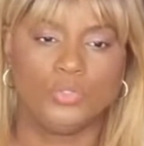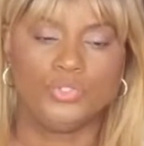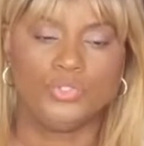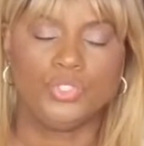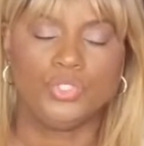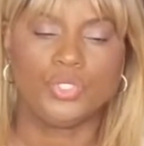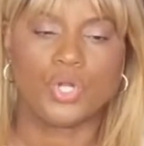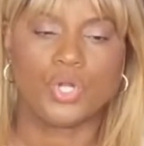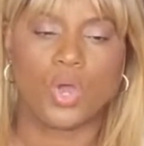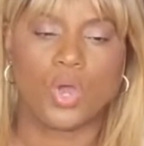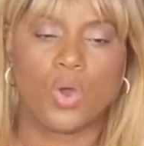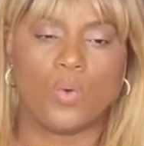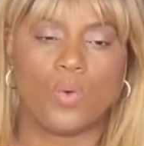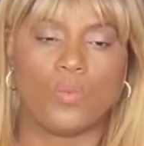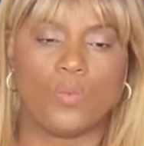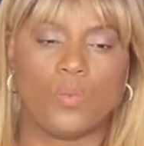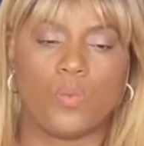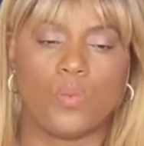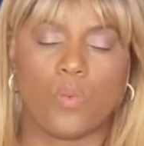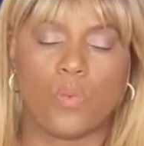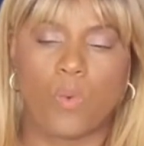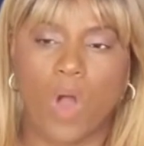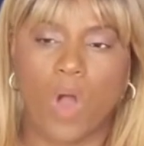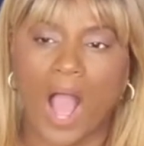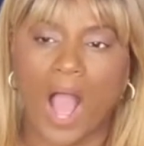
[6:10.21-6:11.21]

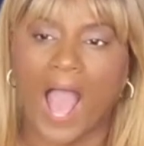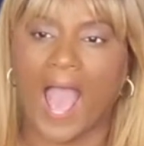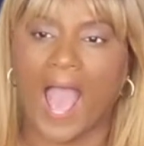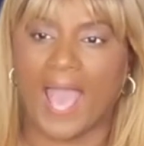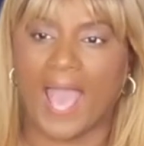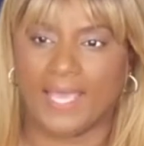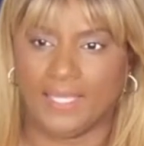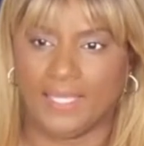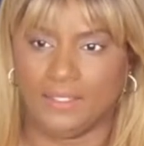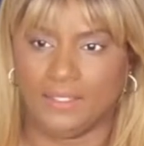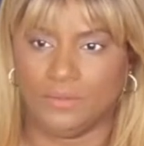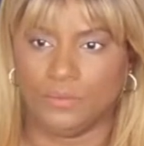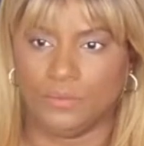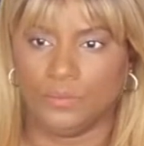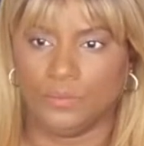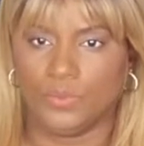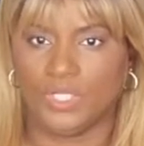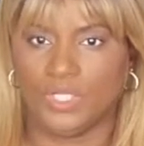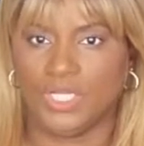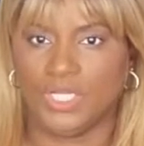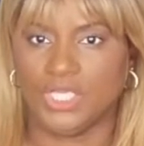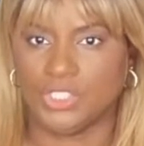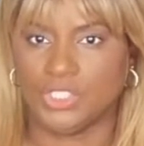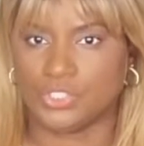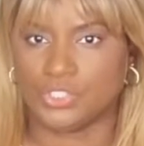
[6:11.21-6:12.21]
why
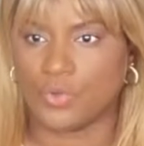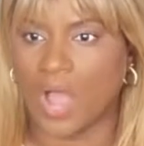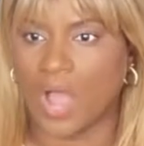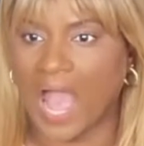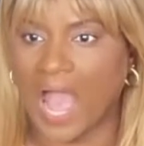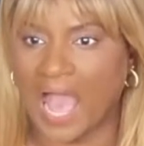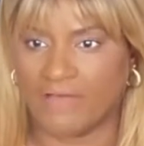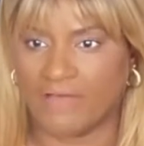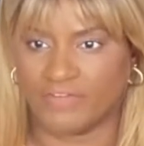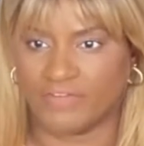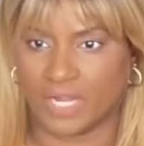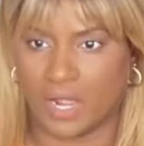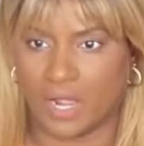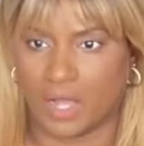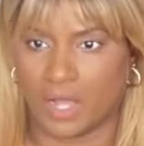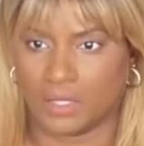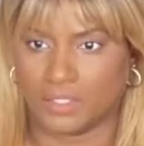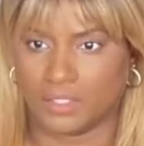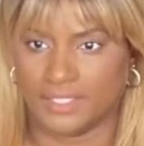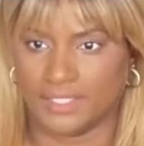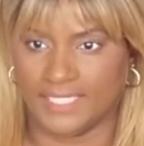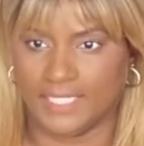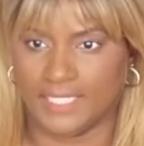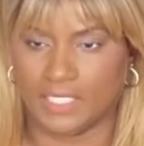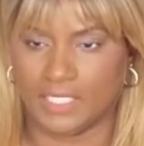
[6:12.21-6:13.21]
we need to have a
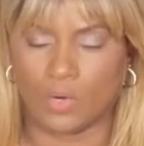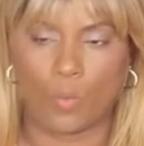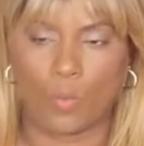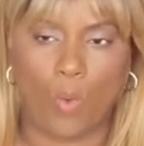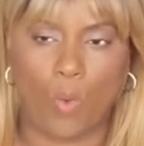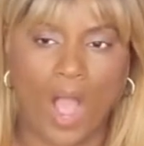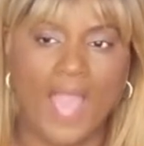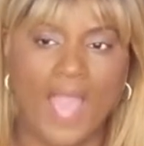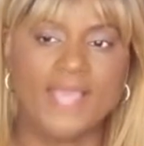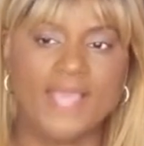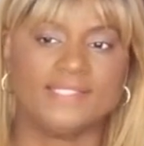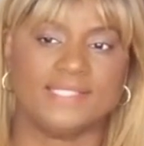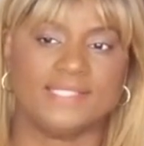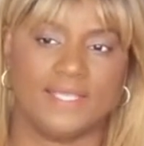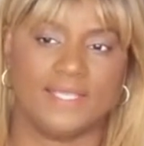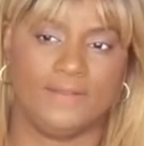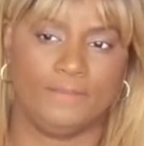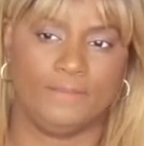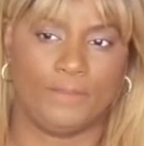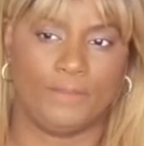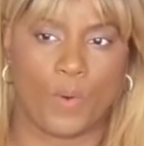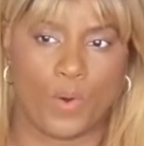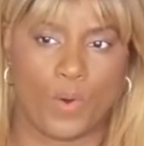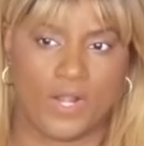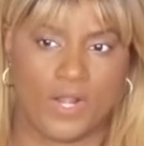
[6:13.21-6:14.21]
calculator. Why is
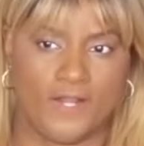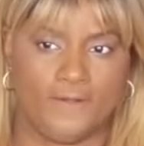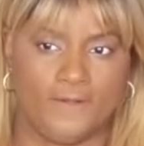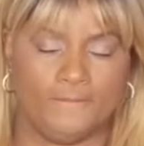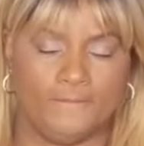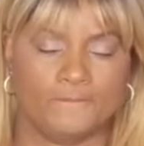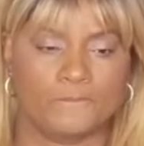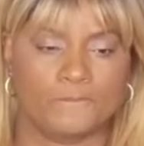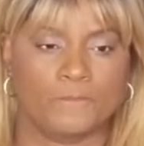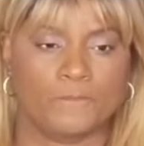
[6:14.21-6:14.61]
it important?